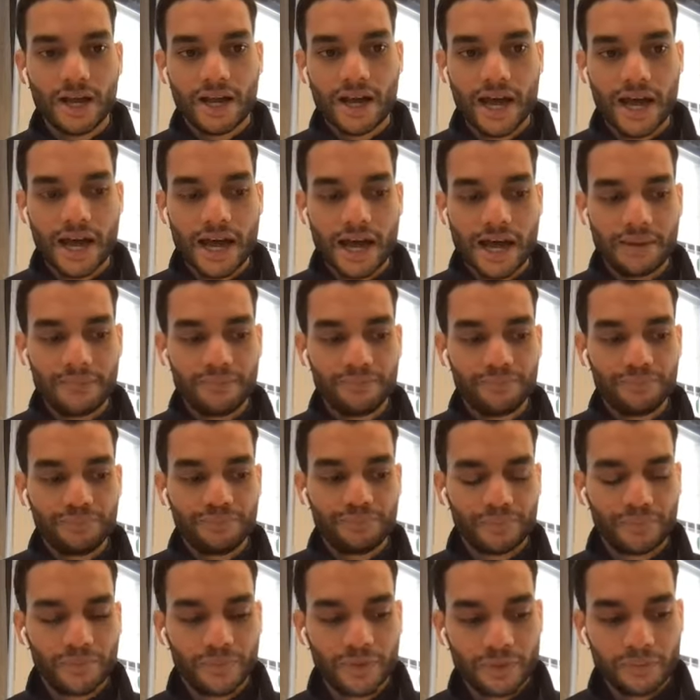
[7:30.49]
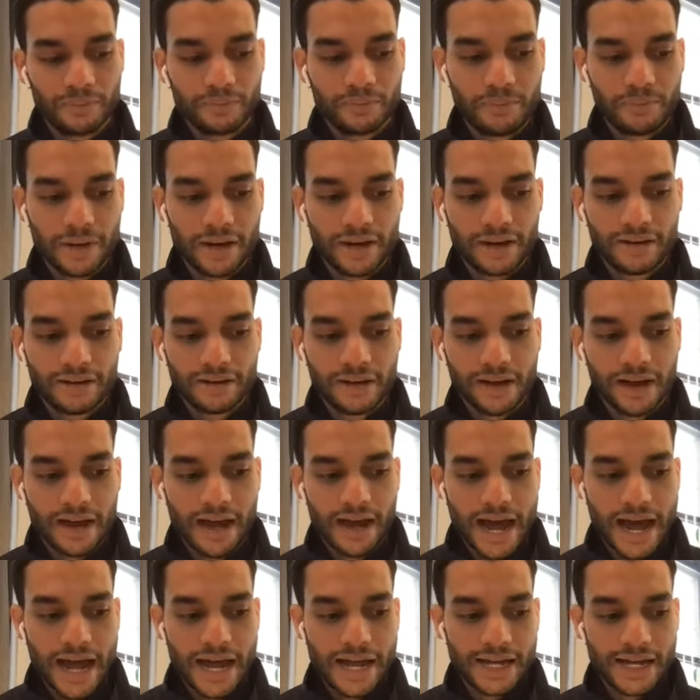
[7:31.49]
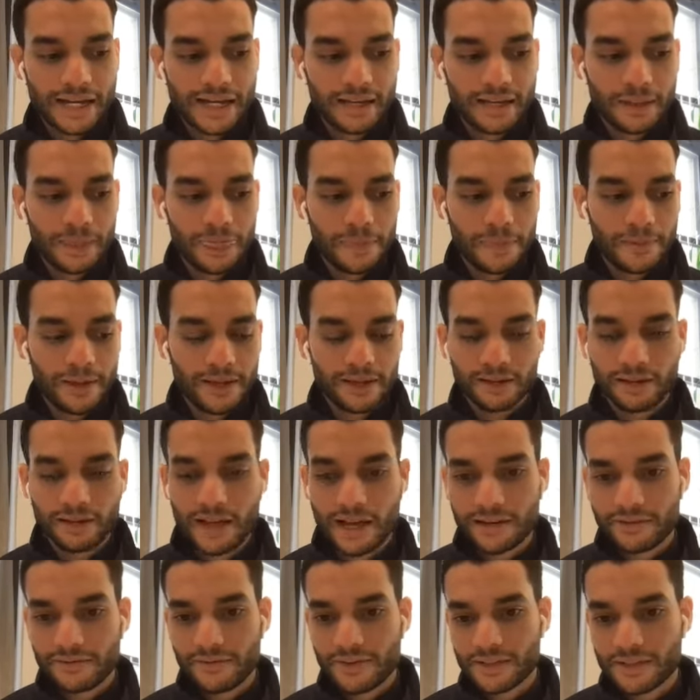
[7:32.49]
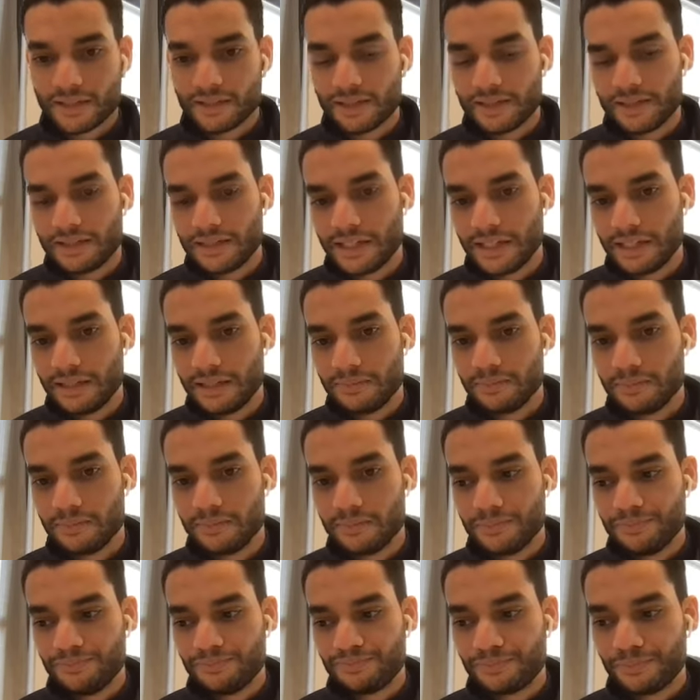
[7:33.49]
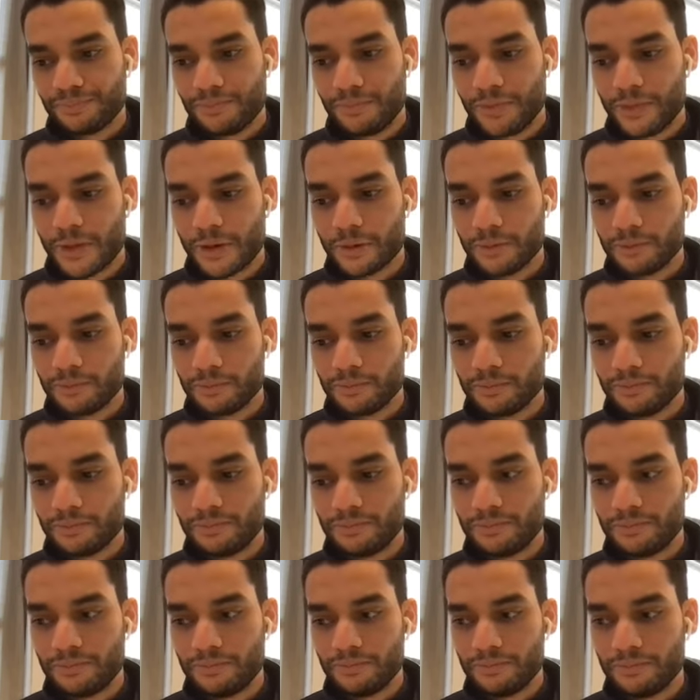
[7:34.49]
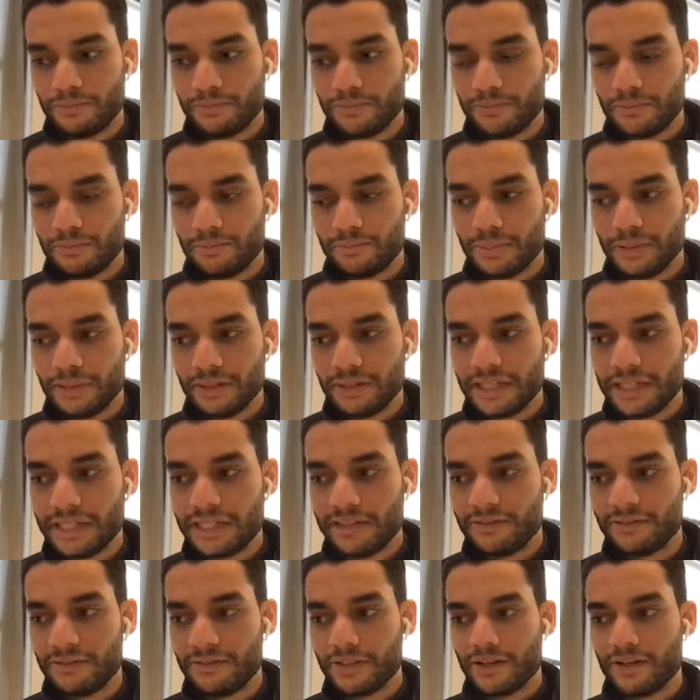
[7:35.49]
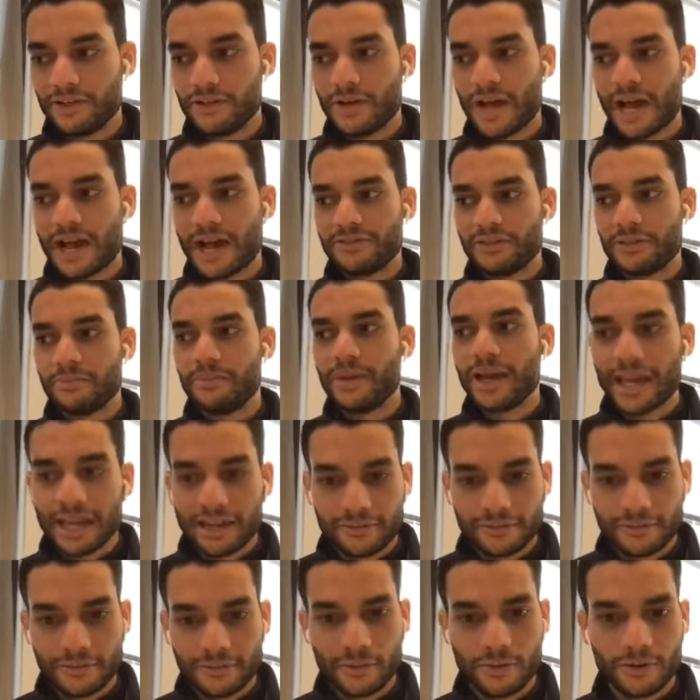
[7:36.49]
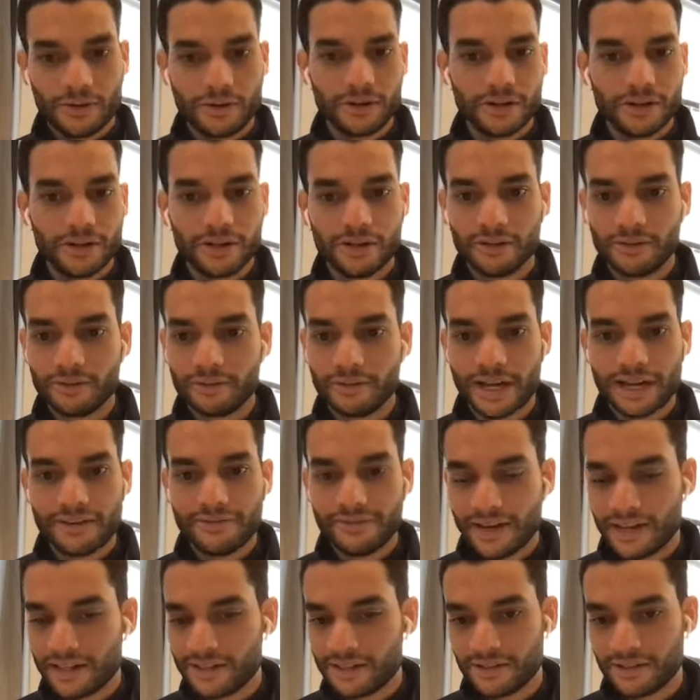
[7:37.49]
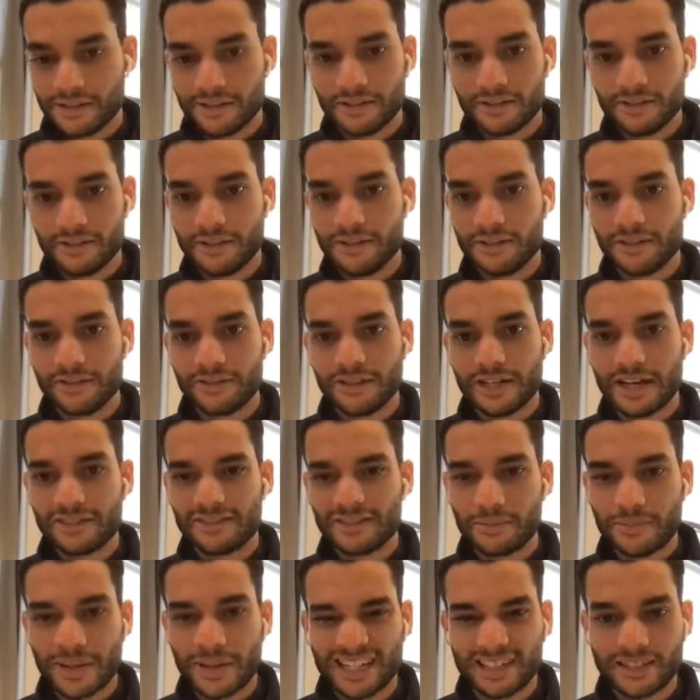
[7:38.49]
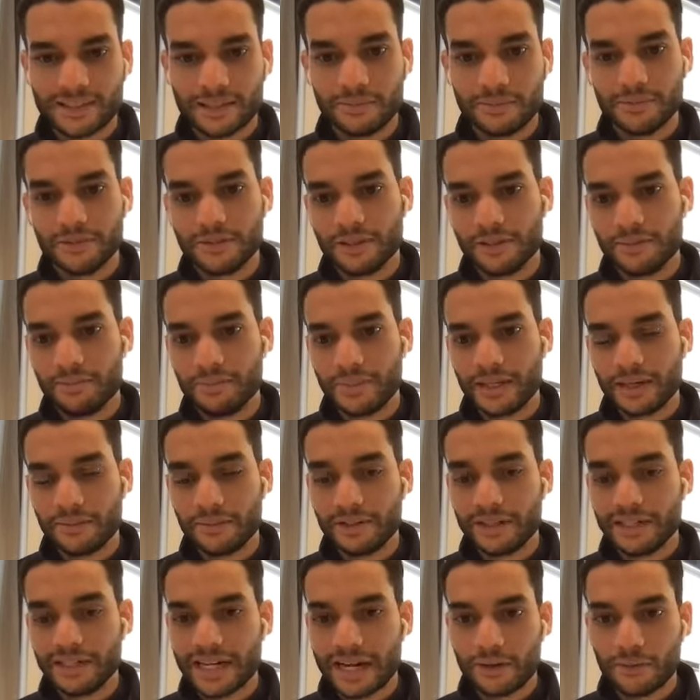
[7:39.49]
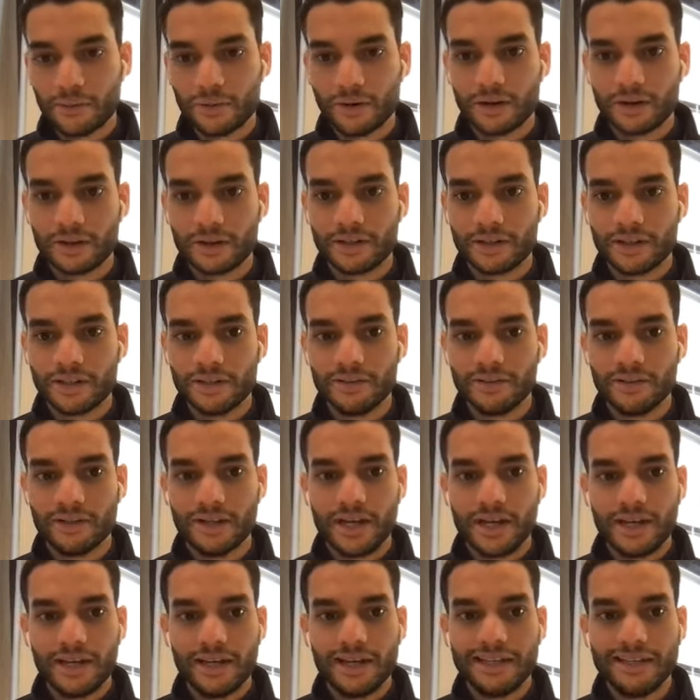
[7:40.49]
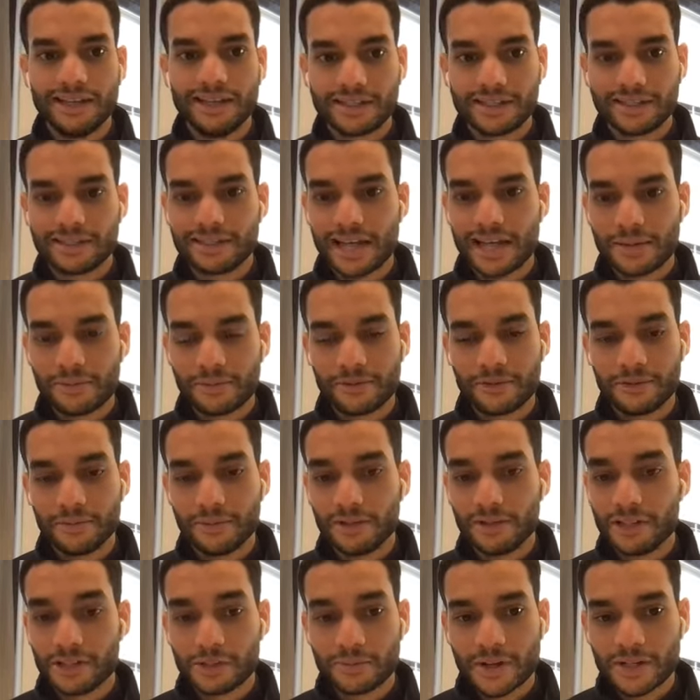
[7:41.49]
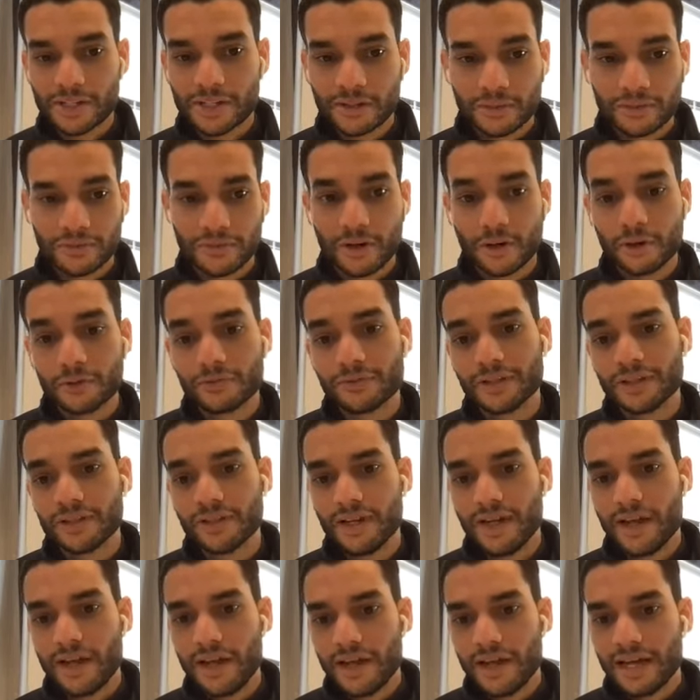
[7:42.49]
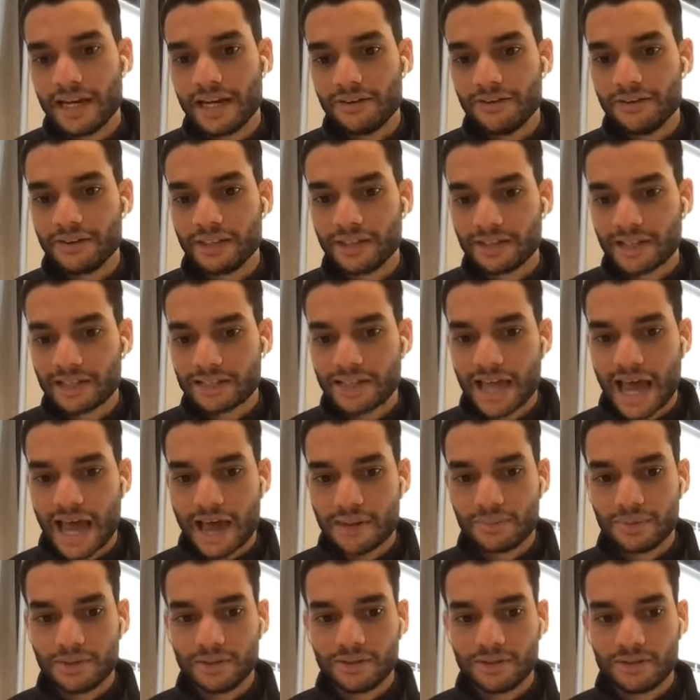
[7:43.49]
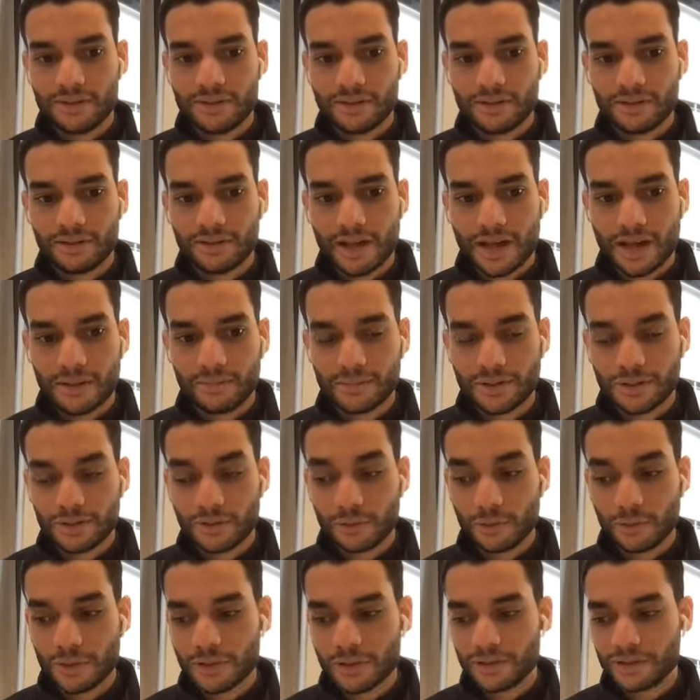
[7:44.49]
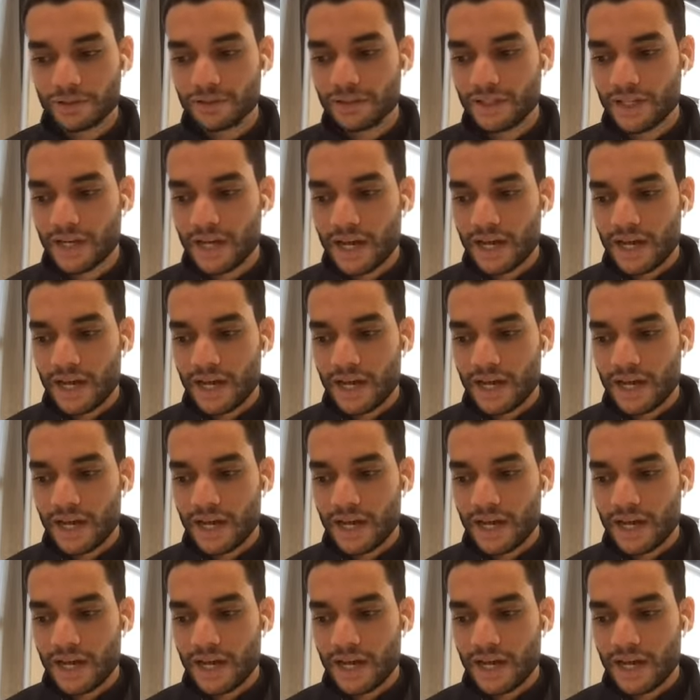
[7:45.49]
But I, and a lot of us on the team don't believe, you have to pay for, advice. So, you have to pay to be able to network in this type of community, especially with COVID and everything that's happened to the world.